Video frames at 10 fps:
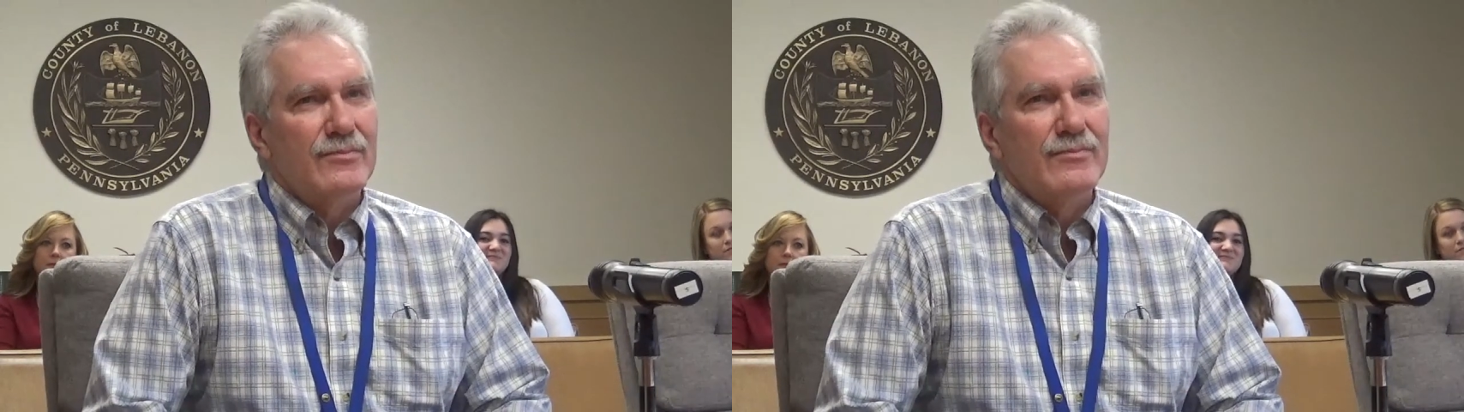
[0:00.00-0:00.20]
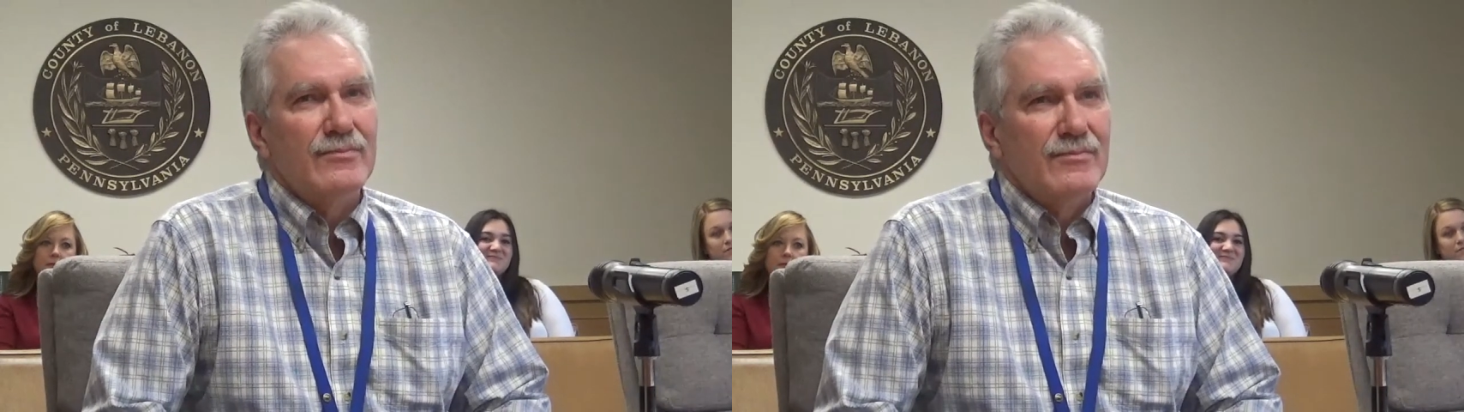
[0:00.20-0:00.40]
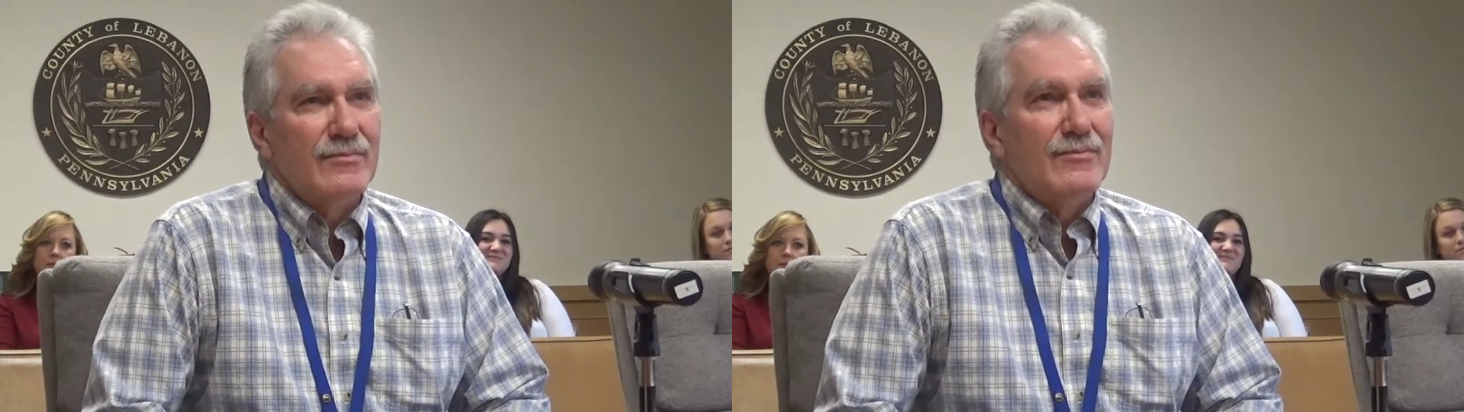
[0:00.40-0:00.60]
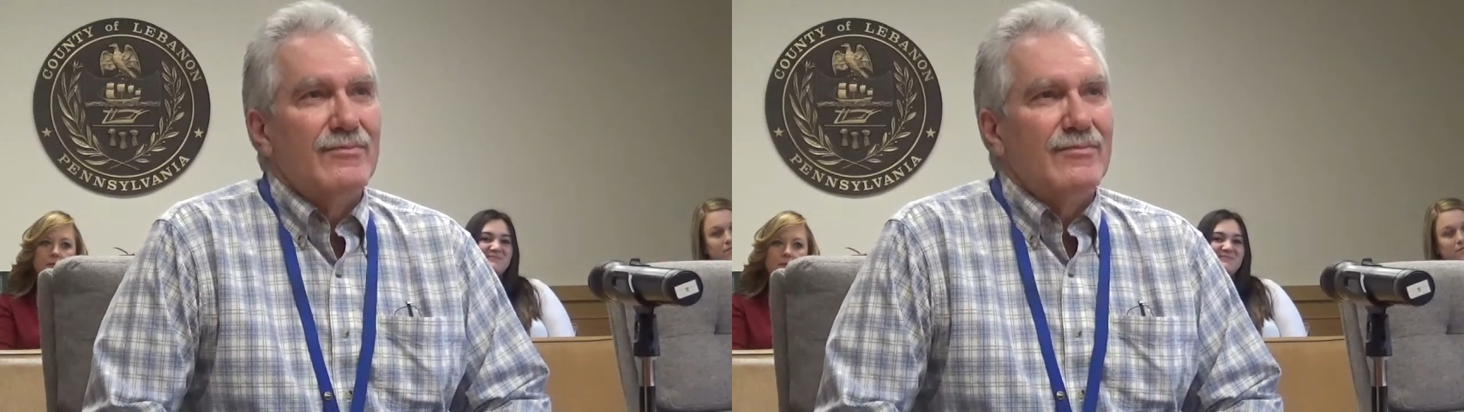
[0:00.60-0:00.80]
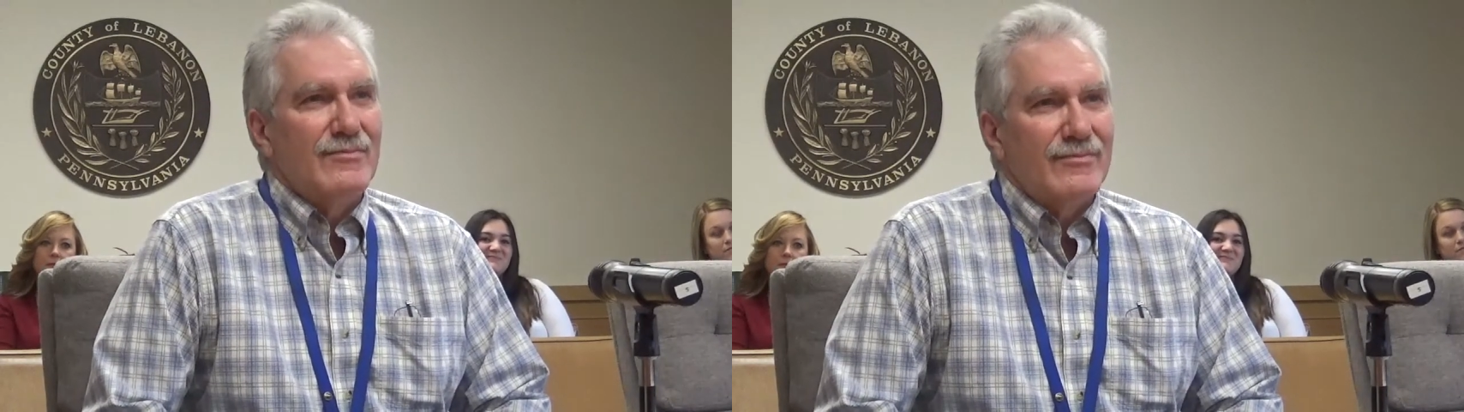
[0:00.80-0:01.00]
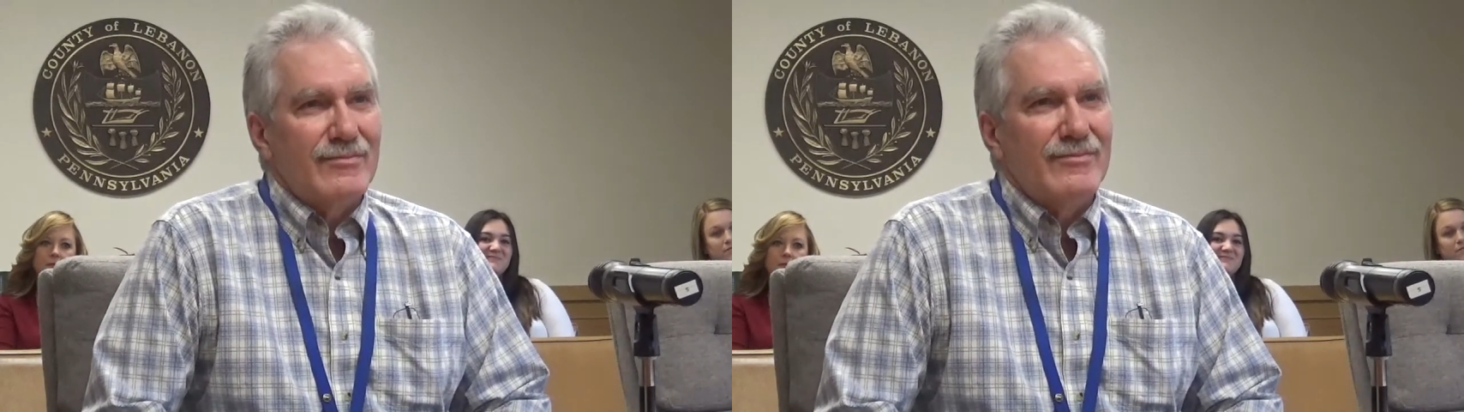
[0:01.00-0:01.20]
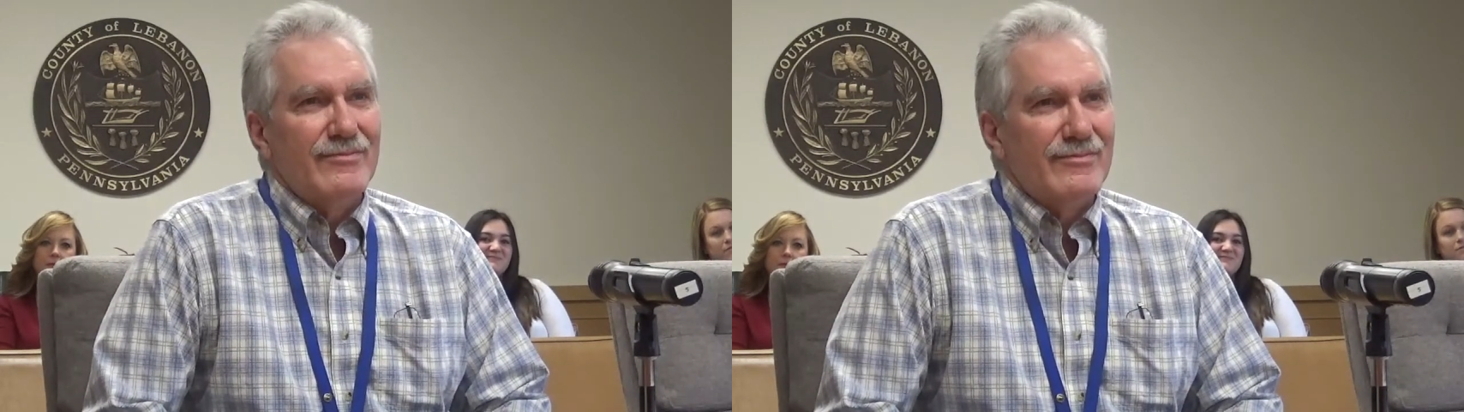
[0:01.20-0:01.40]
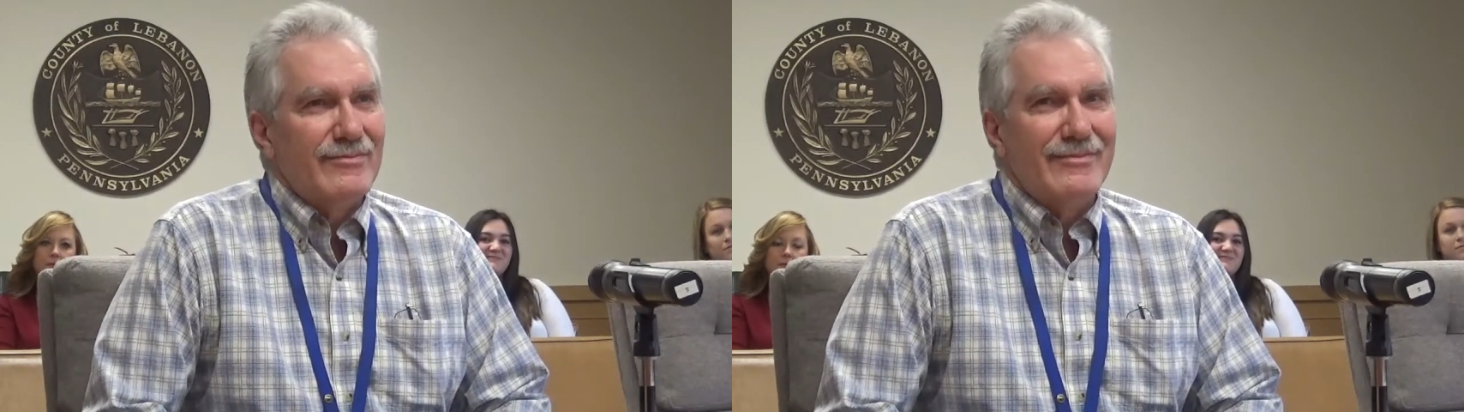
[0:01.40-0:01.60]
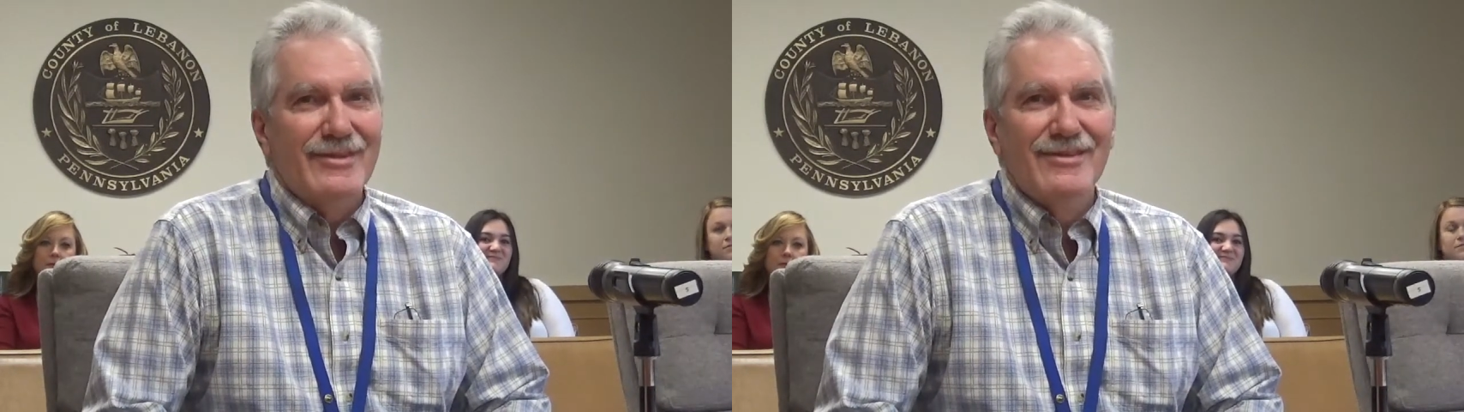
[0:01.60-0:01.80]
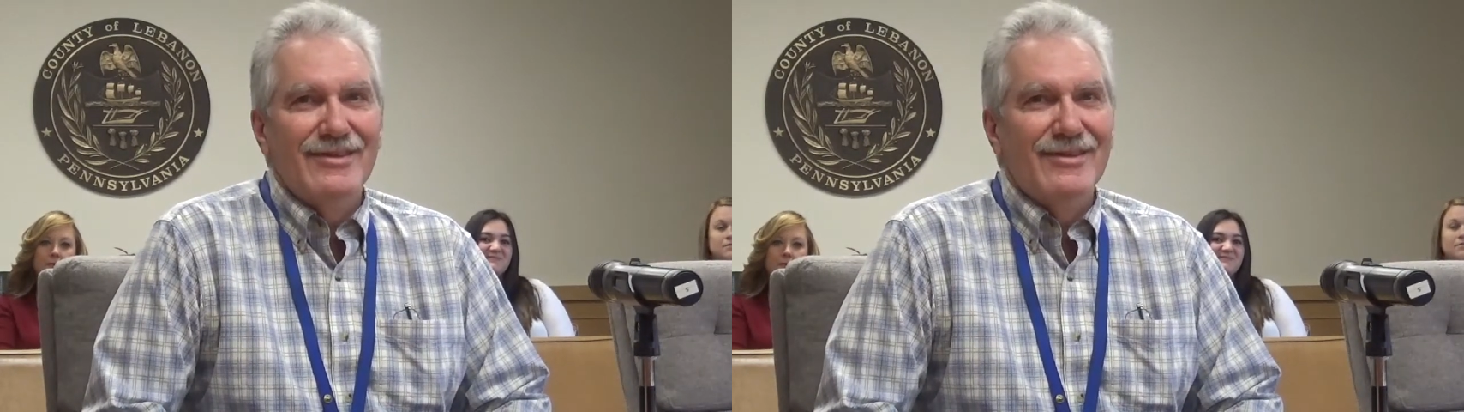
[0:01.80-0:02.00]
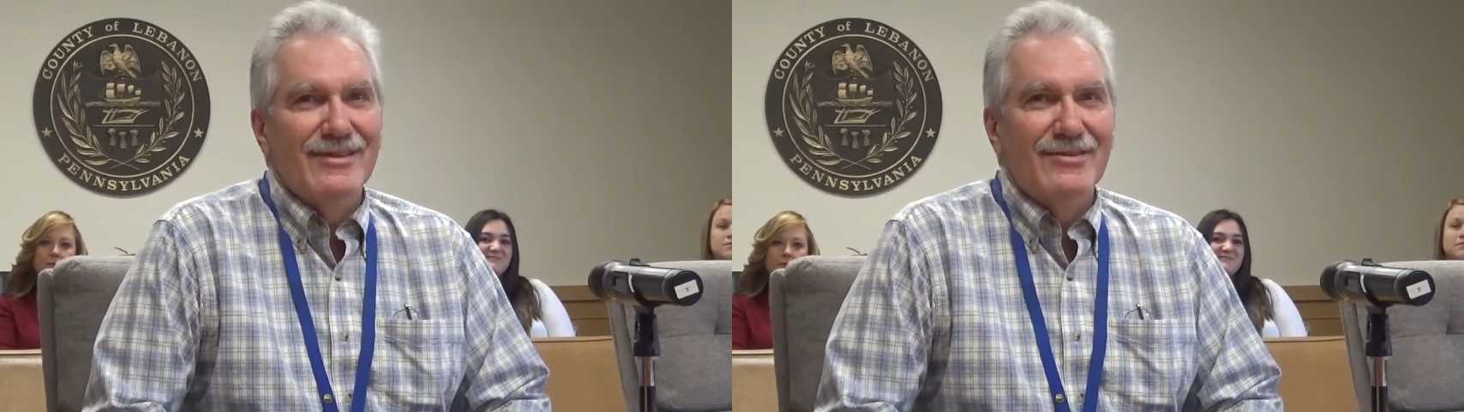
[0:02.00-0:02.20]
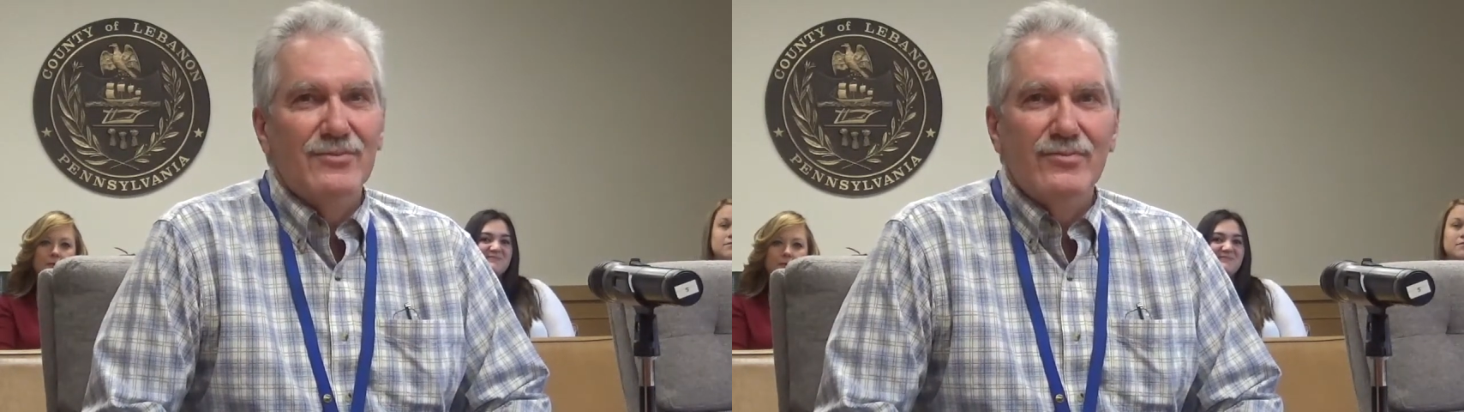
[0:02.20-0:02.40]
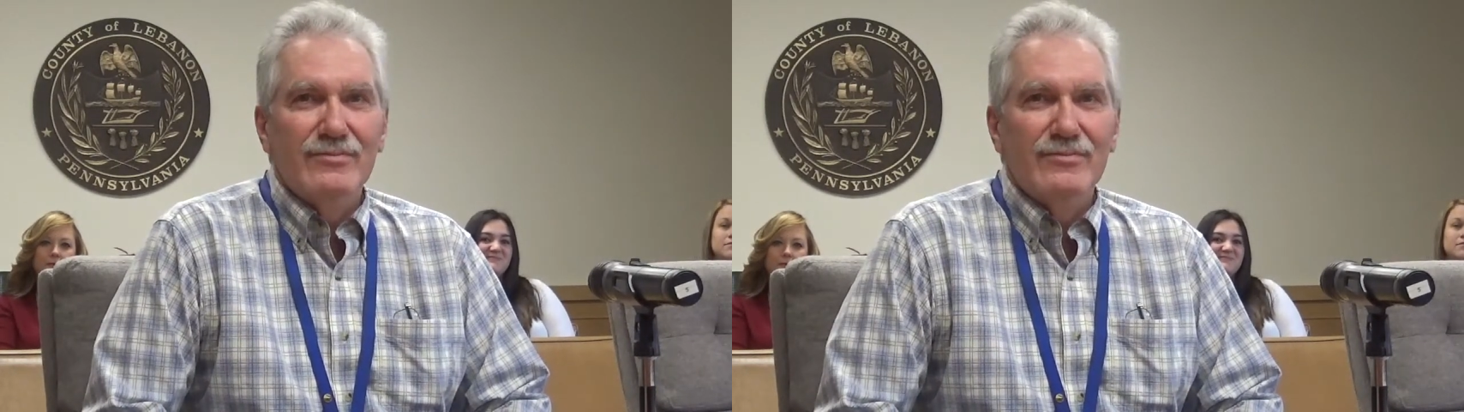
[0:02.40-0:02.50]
(silence)